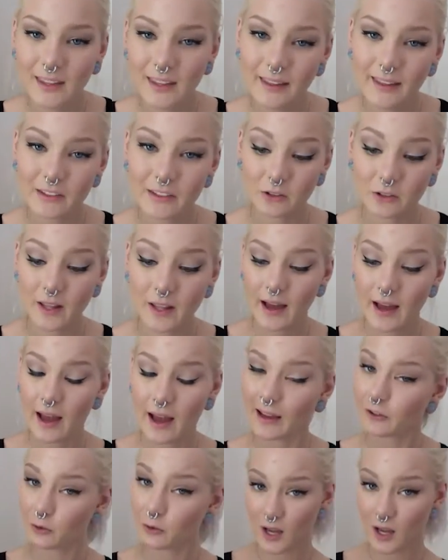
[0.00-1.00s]
So that I
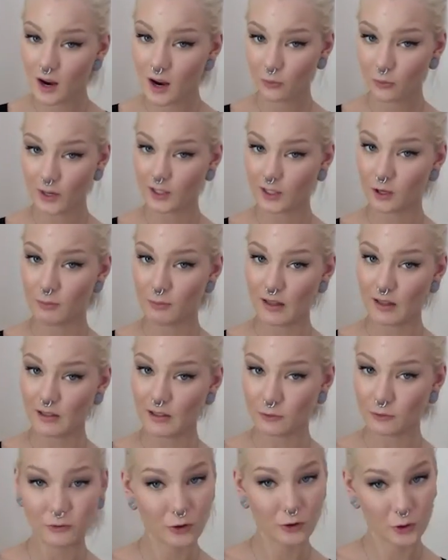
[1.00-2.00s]
do not recommend
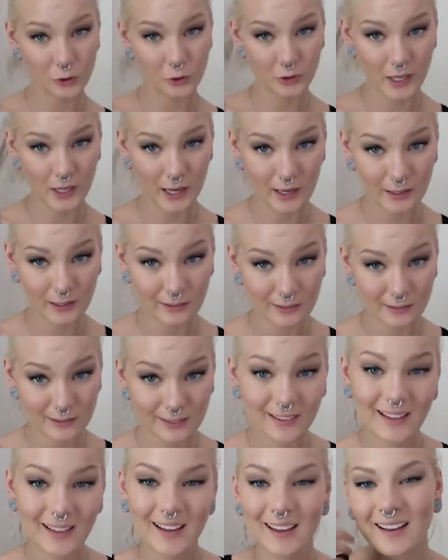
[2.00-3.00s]
for you guys.
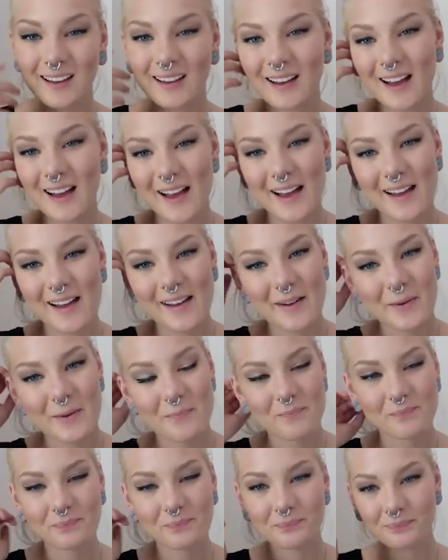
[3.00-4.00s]

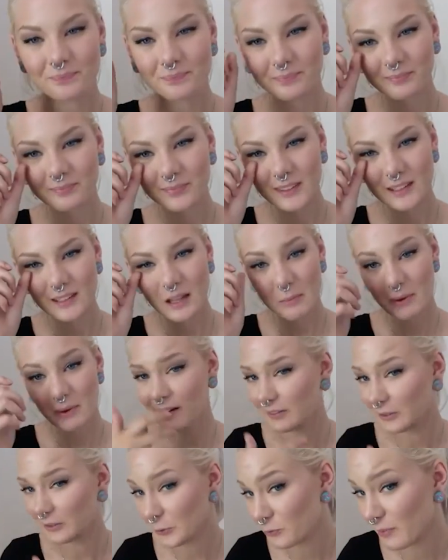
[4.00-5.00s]
But
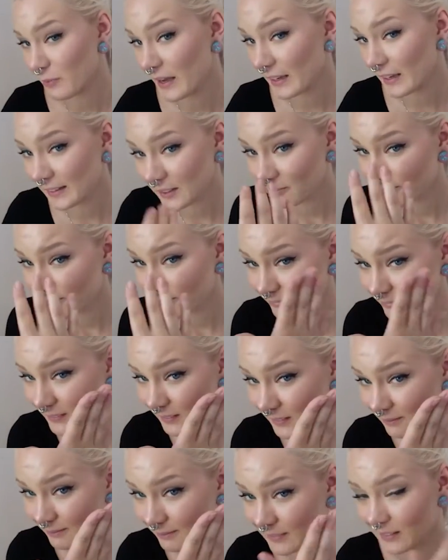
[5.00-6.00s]
it grew back,
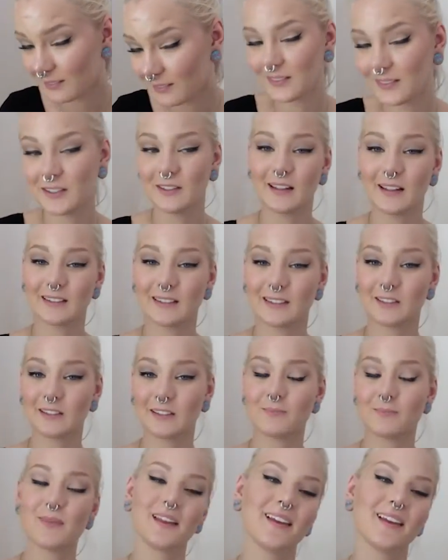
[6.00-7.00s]
so that's good.
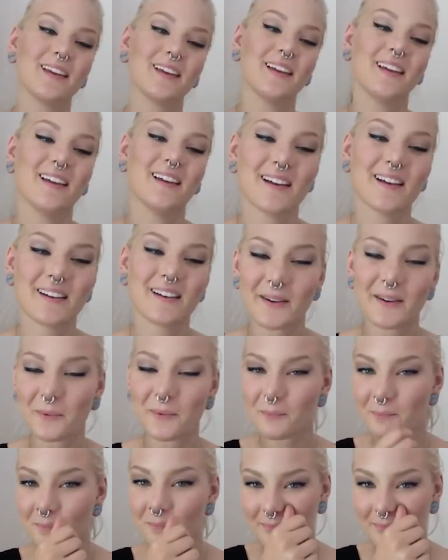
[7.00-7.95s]
The